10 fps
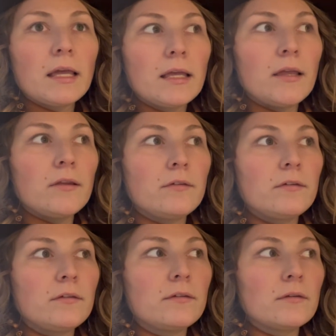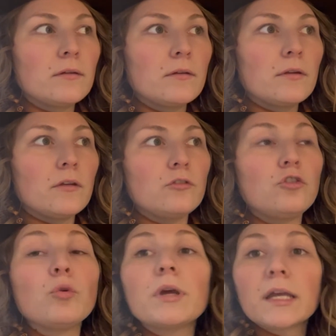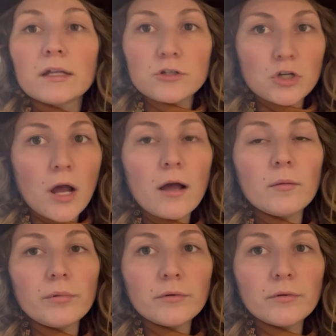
is doing its job.